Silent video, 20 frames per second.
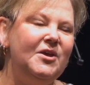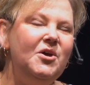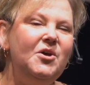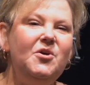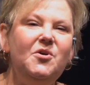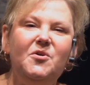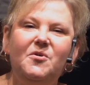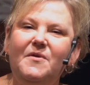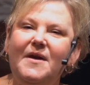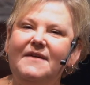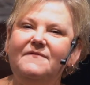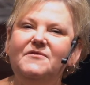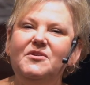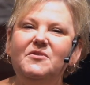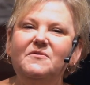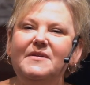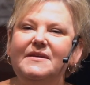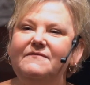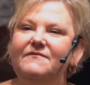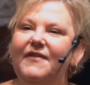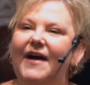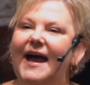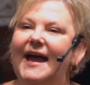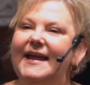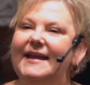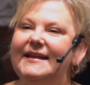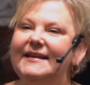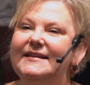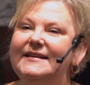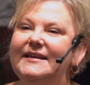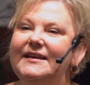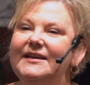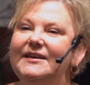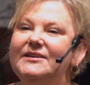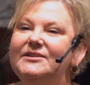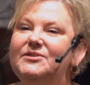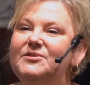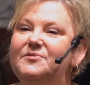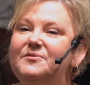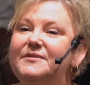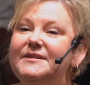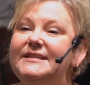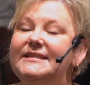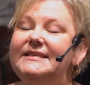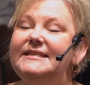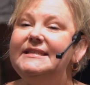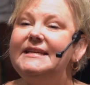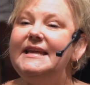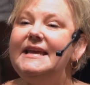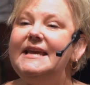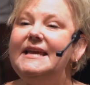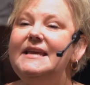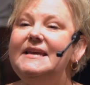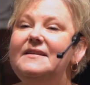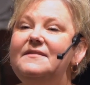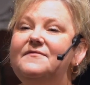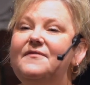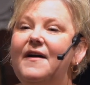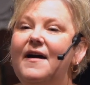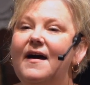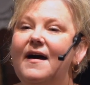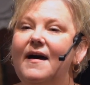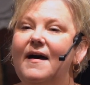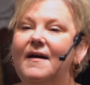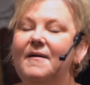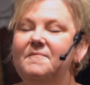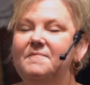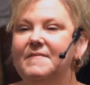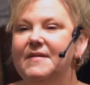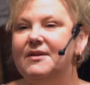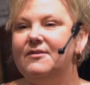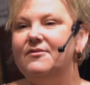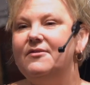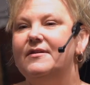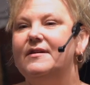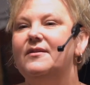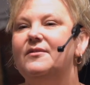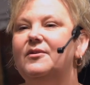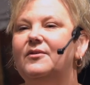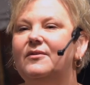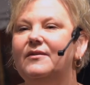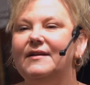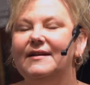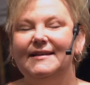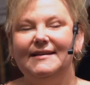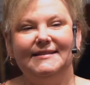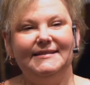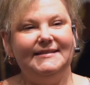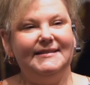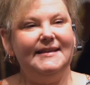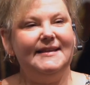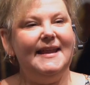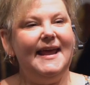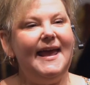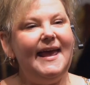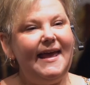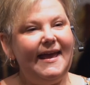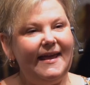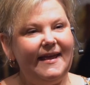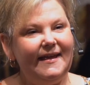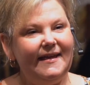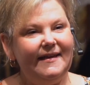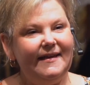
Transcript: Who have you invited to receive a miracle today?